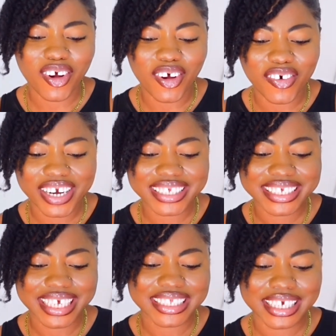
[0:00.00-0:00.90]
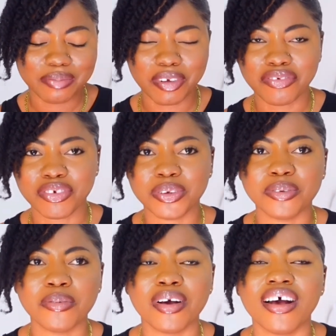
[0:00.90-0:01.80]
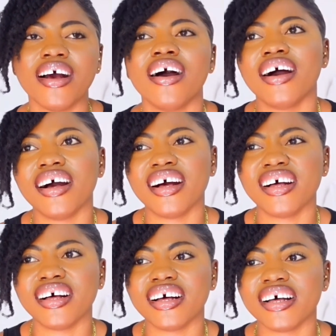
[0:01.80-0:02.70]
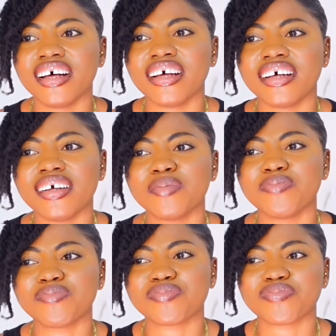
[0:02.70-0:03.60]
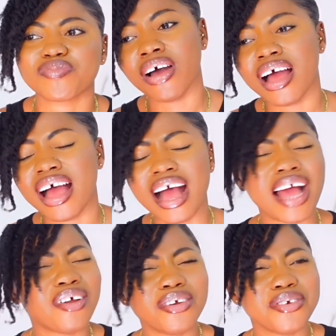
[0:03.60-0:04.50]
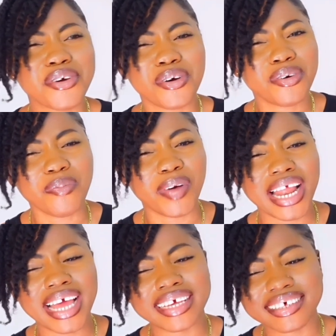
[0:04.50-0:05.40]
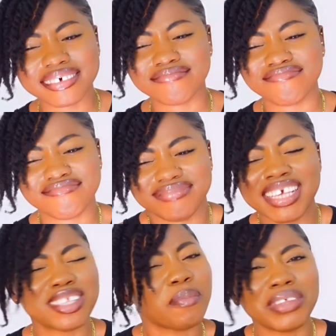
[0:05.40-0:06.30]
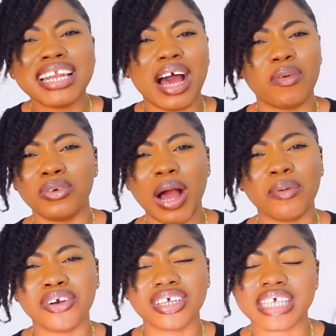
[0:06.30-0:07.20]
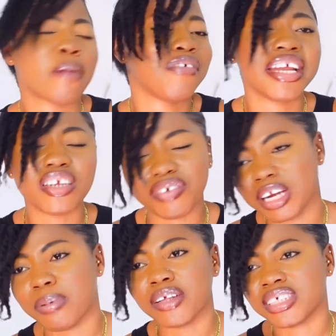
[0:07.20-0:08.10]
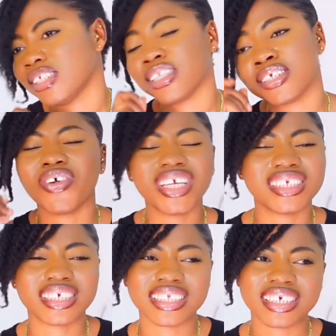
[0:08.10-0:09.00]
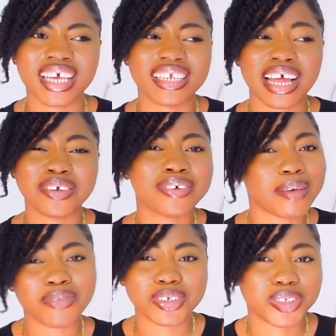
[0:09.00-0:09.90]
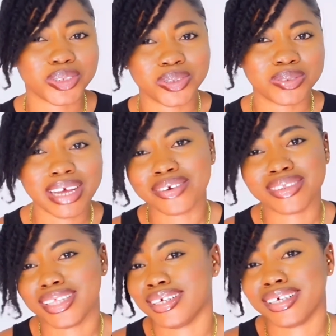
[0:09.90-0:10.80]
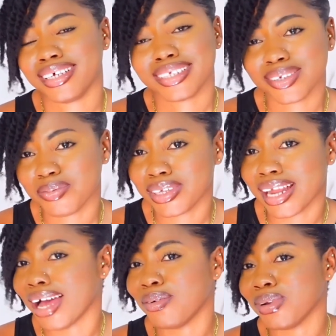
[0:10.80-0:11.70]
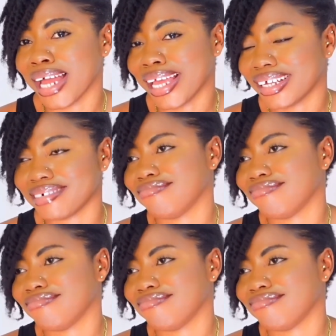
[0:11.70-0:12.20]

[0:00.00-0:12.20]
orange scented perfume. I don't know, but like it's something I will not. I'm very different about this. It's orange scented. I'm not sure. I don't think it's something I would like